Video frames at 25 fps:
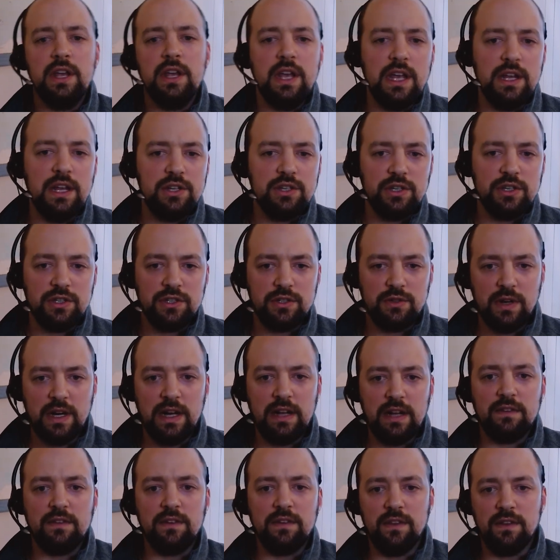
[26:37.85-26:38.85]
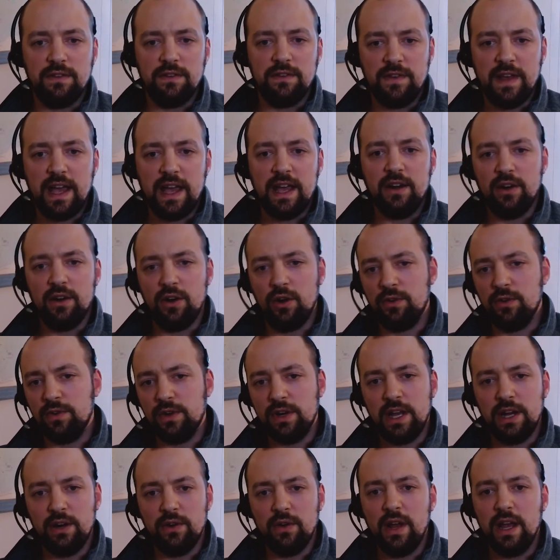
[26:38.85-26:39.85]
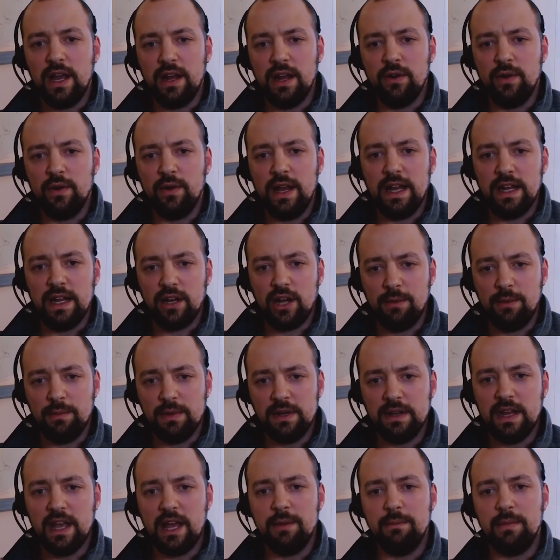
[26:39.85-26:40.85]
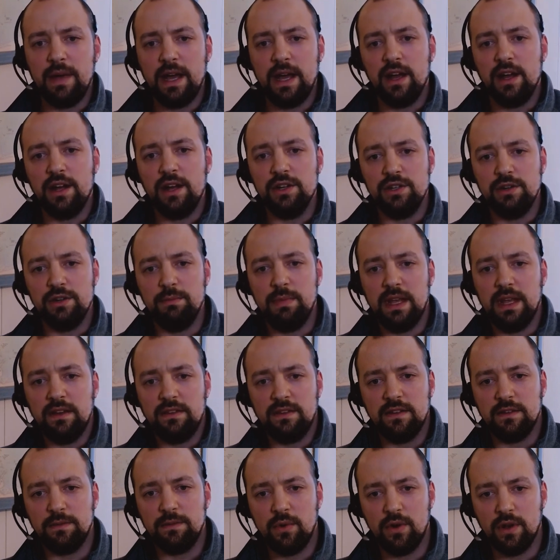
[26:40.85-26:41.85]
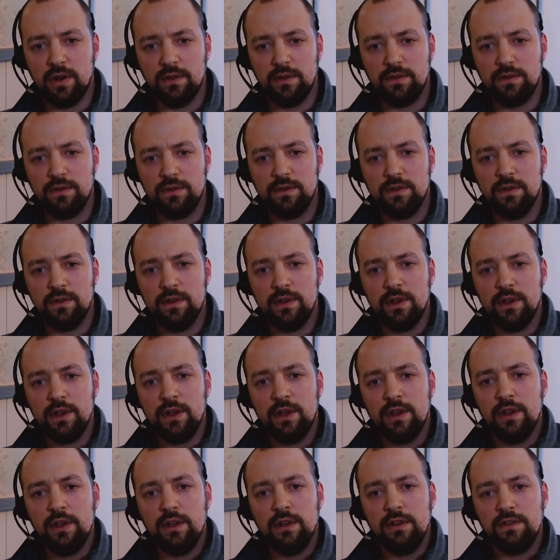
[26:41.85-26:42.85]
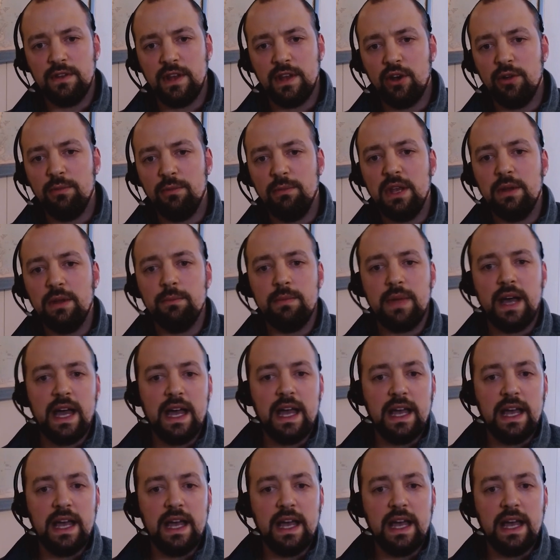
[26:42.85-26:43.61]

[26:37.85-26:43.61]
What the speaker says: interest rates of the Fed or overnight rate coming down by 100 basis points. So that would mean